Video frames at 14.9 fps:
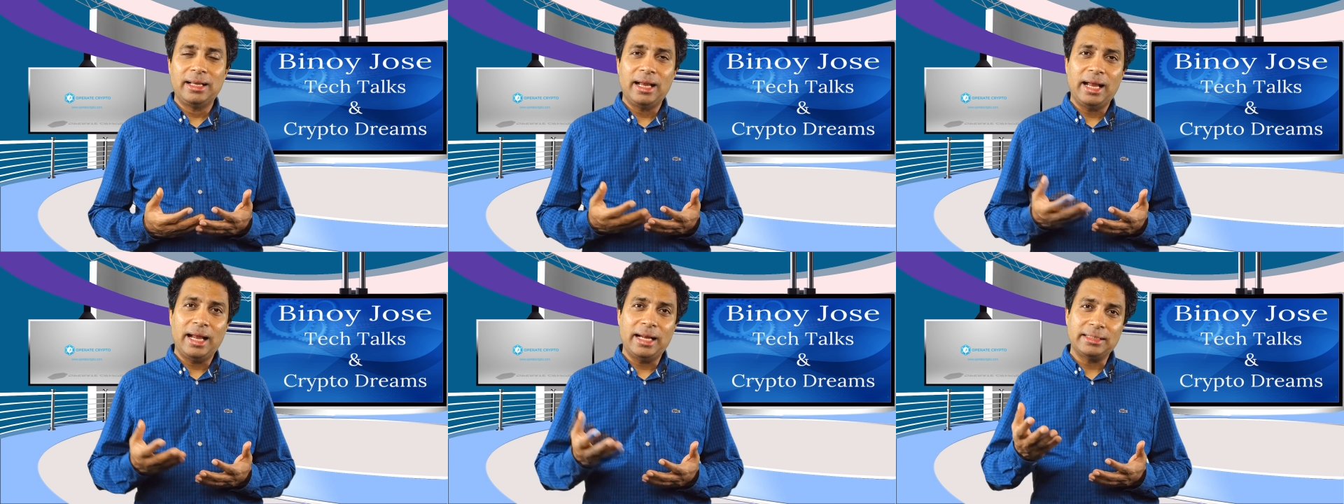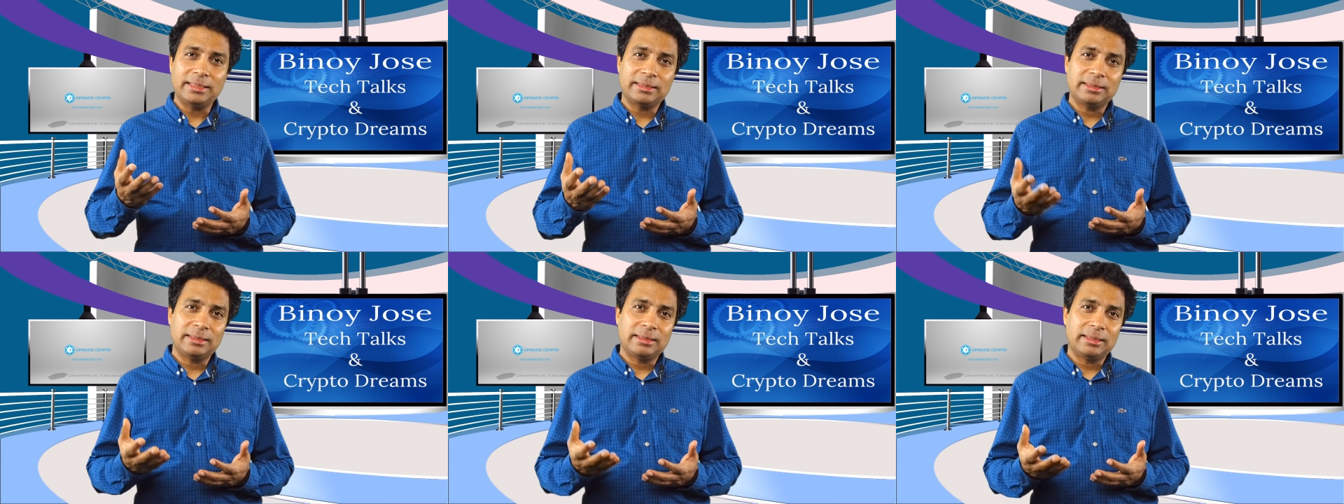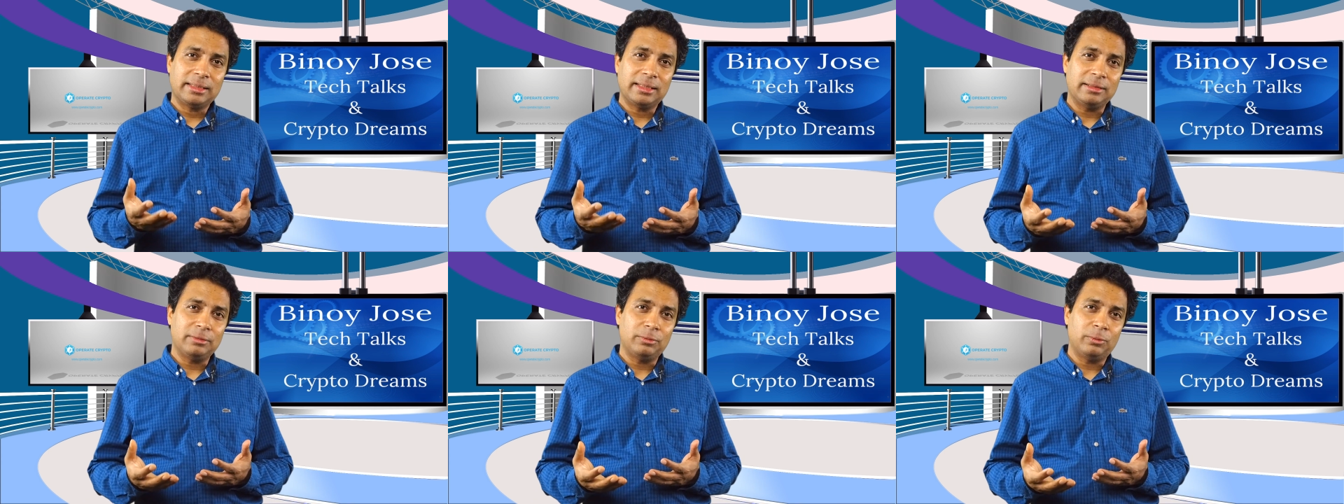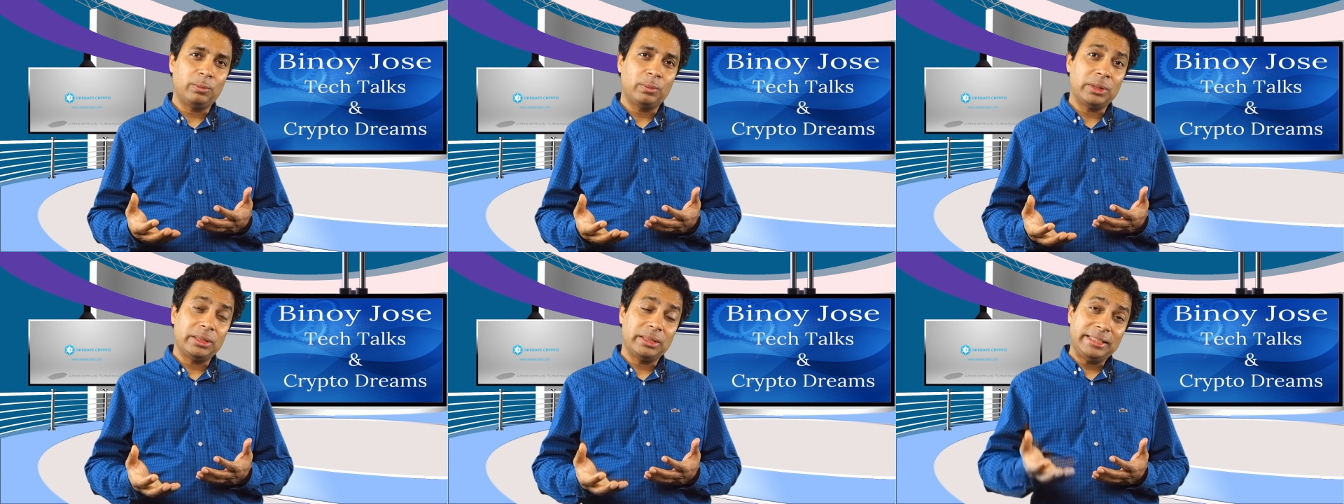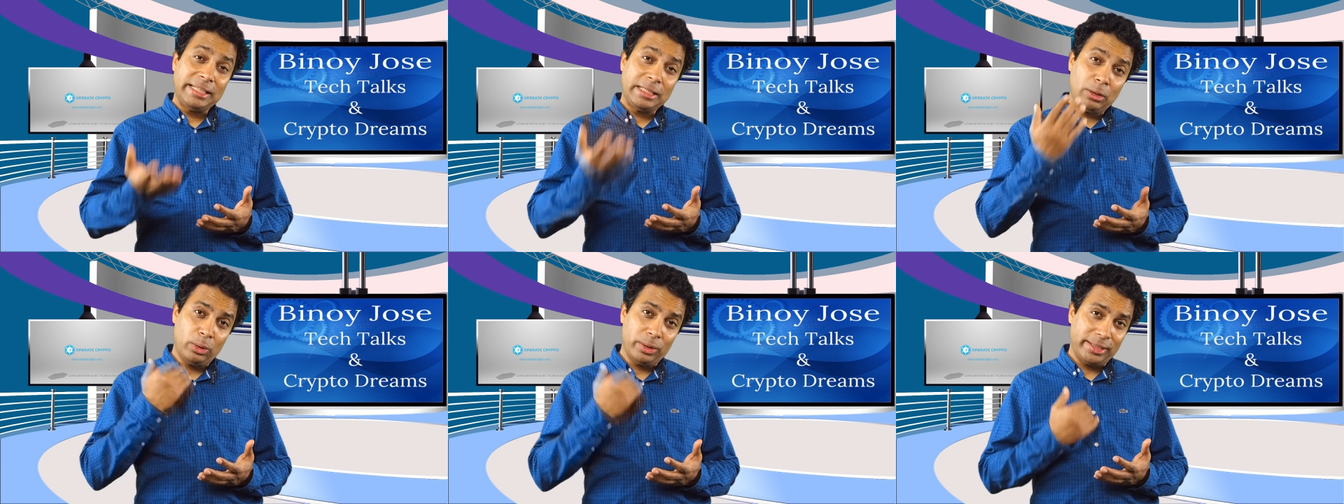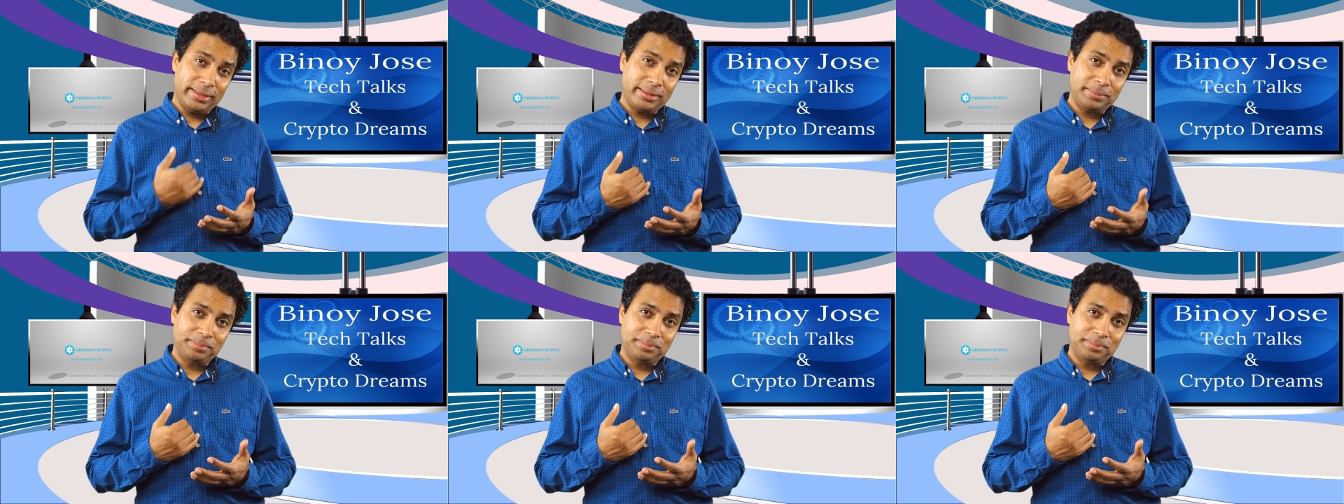and can decode it.